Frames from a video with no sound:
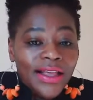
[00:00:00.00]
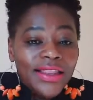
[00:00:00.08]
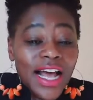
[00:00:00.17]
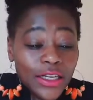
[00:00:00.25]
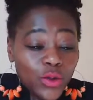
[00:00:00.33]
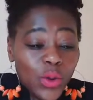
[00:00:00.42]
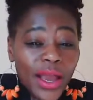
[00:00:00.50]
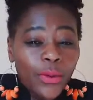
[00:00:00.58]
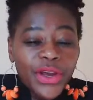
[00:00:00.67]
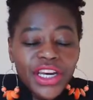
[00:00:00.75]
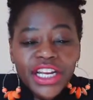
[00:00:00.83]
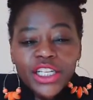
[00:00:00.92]
That's why
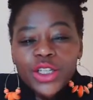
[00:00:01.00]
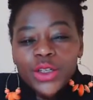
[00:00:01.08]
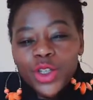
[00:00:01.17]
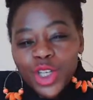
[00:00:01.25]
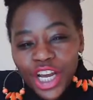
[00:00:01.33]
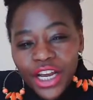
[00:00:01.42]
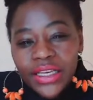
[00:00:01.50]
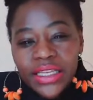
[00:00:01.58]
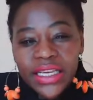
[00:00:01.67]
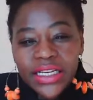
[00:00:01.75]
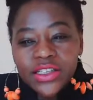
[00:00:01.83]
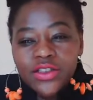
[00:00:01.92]
we need to turn
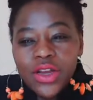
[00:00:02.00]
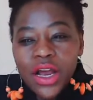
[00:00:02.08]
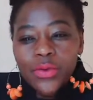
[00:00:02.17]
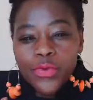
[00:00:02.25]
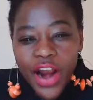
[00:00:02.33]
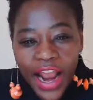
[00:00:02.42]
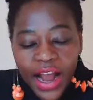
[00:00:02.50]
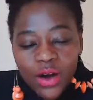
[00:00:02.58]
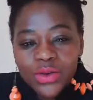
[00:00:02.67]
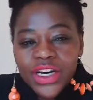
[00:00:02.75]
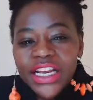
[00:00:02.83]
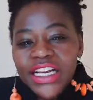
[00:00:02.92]
this around